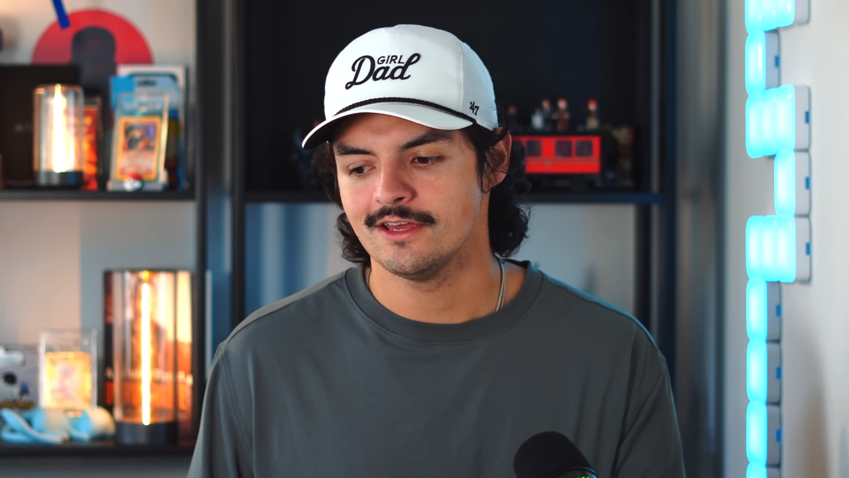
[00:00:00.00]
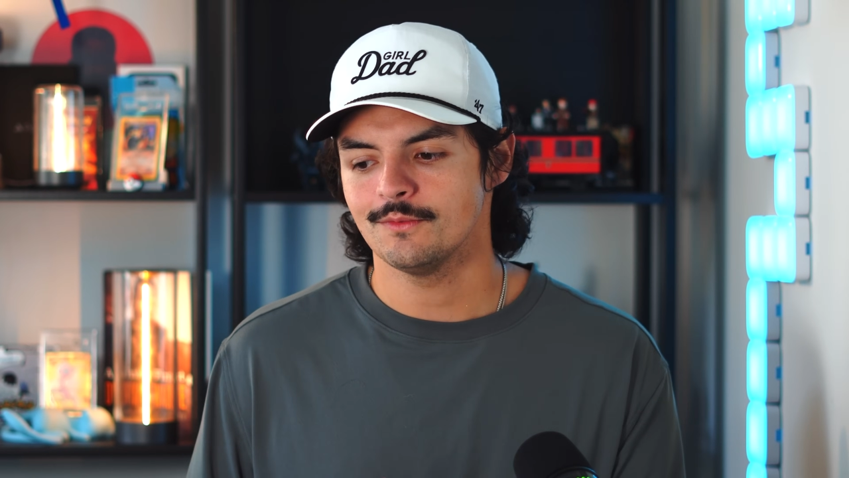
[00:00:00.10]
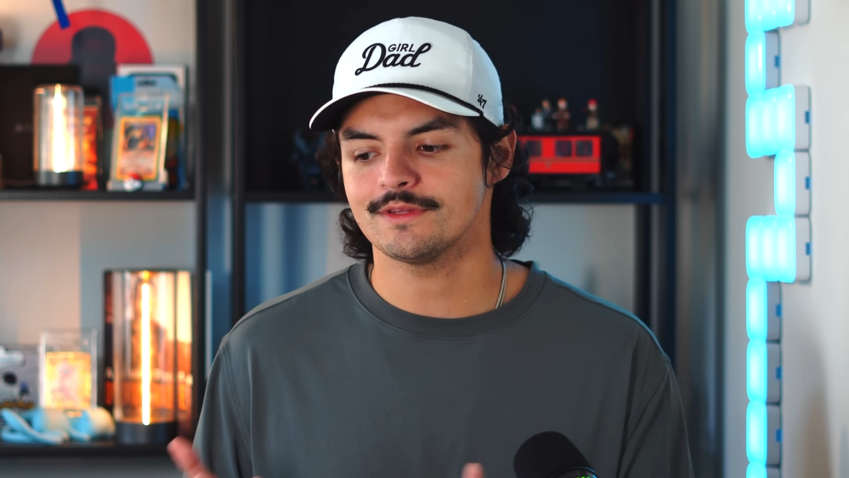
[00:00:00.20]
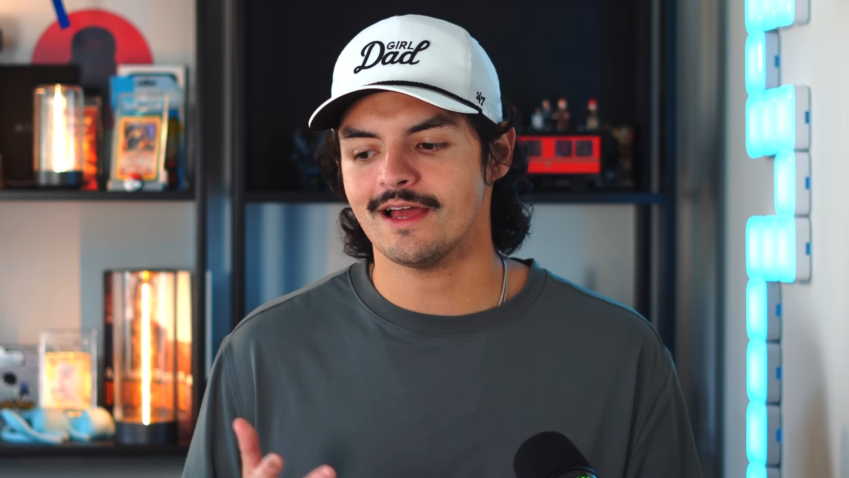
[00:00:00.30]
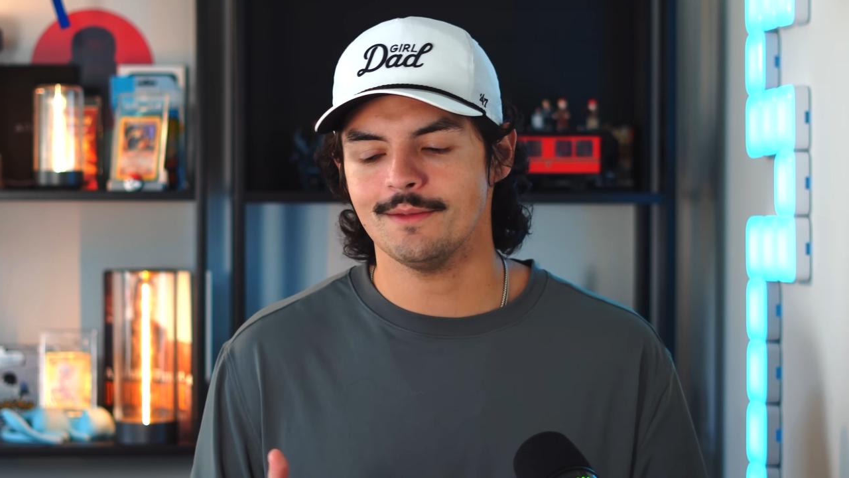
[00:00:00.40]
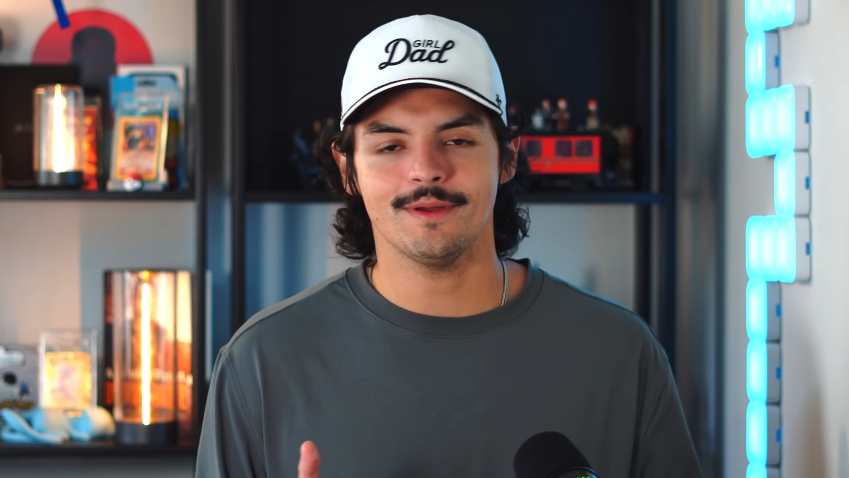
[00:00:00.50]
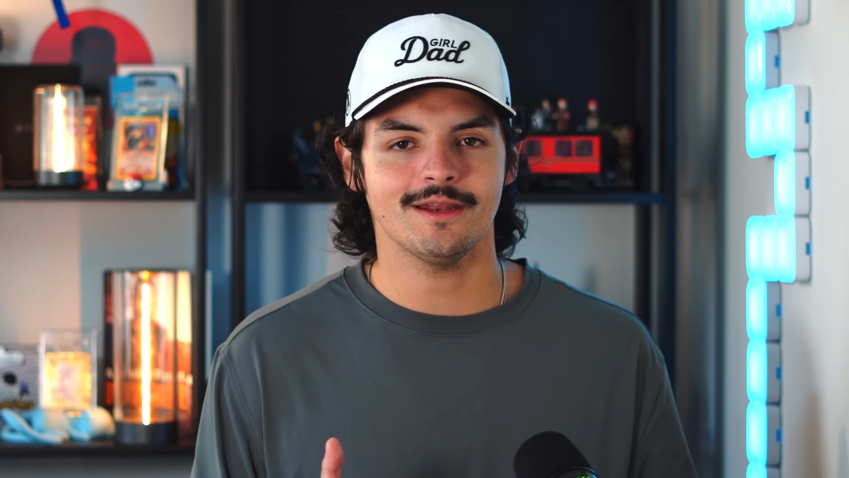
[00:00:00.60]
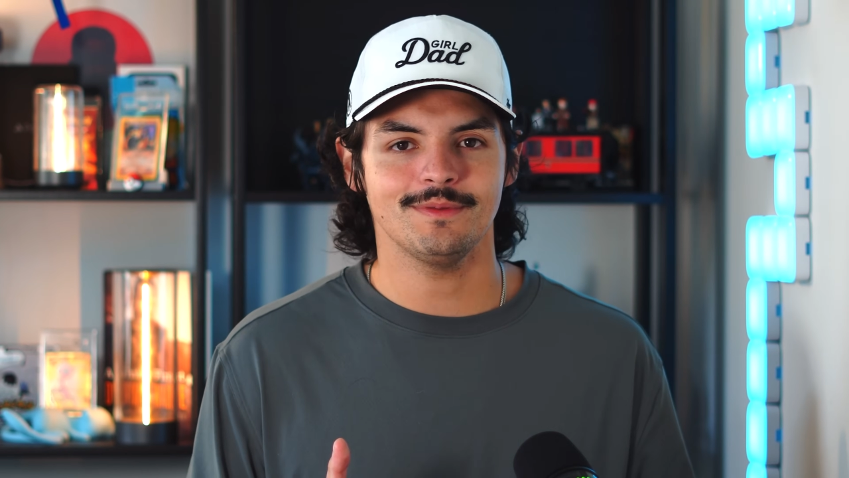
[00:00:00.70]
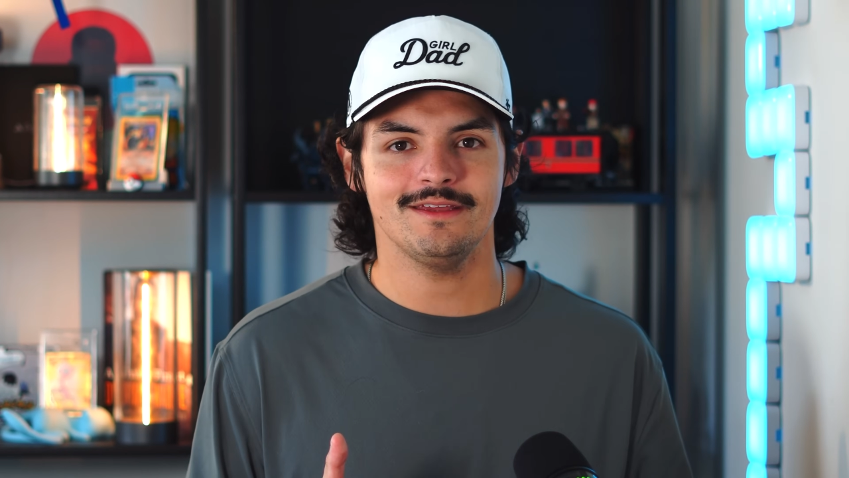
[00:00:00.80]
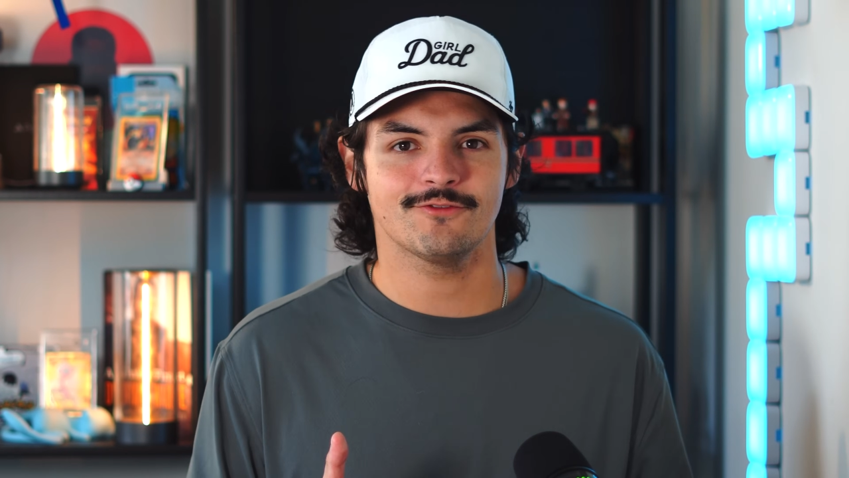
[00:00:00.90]
with the
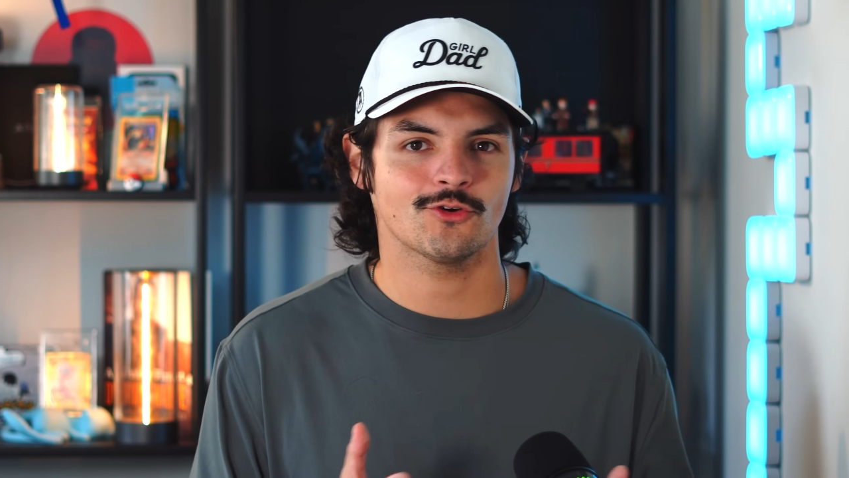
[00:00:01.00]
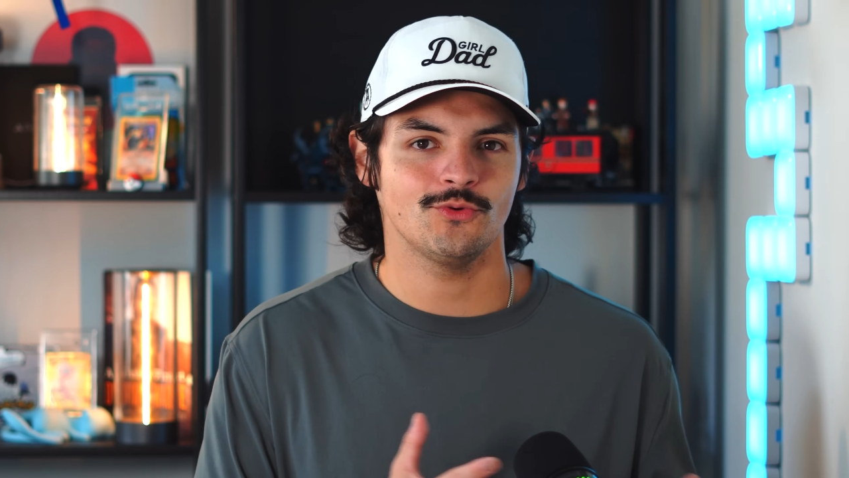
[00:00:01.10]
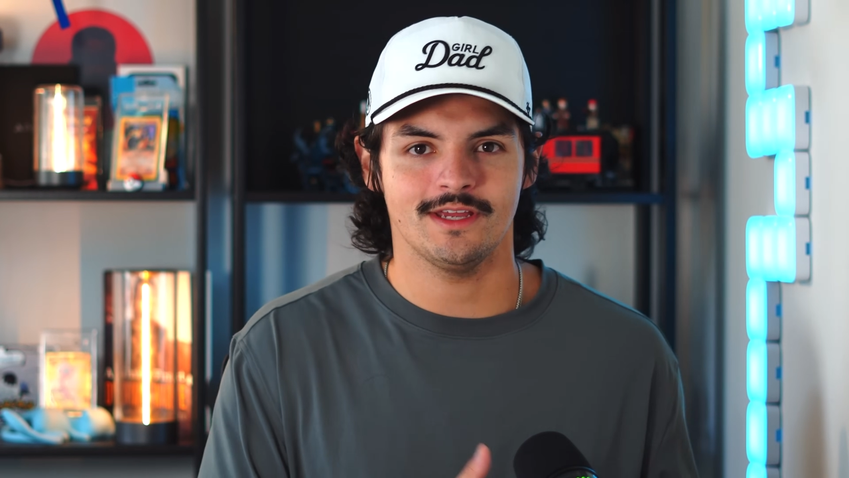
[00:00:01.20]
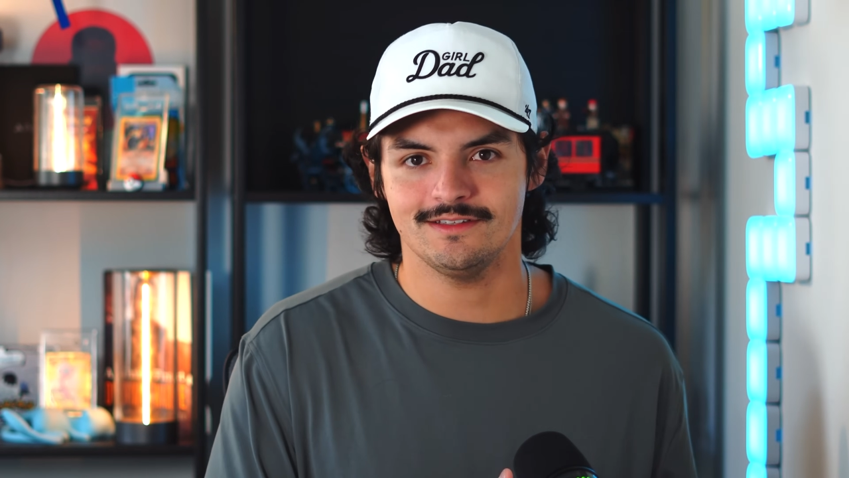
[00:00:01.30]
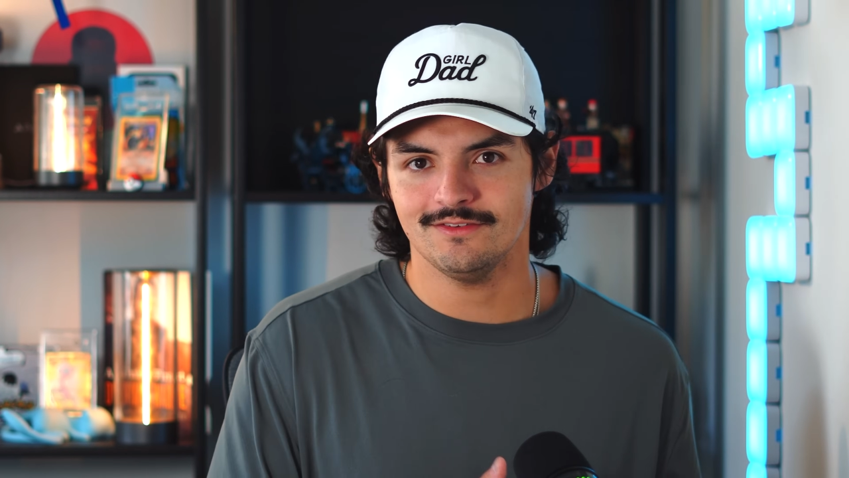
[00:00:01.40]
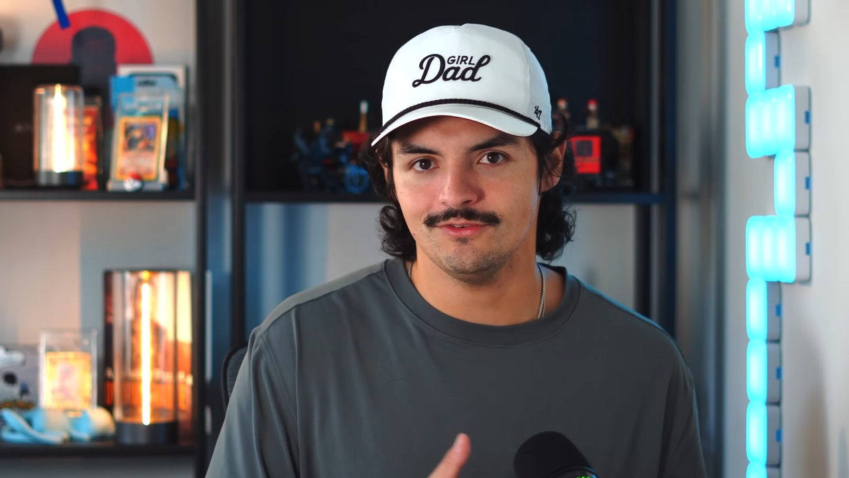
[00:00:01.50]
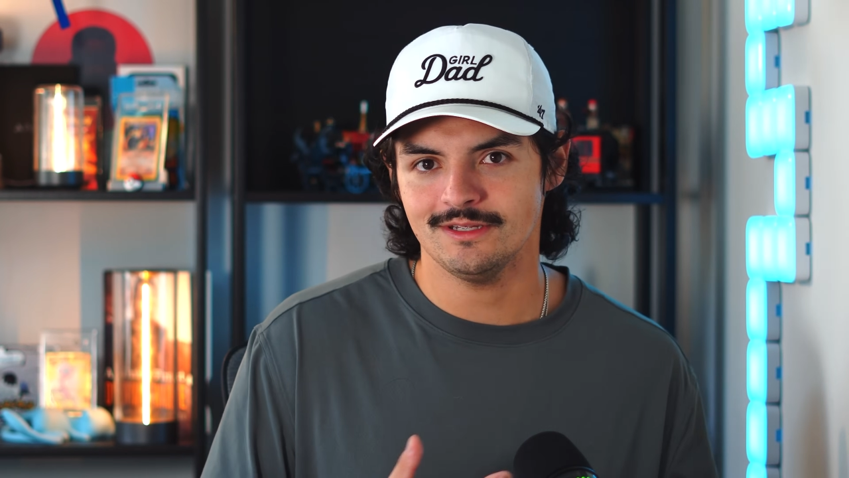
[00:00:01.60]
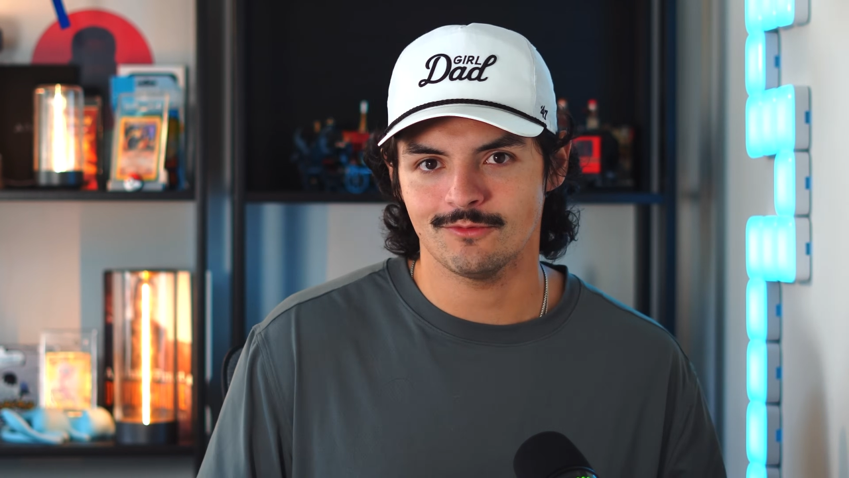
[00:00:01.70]
iPad being for creativity,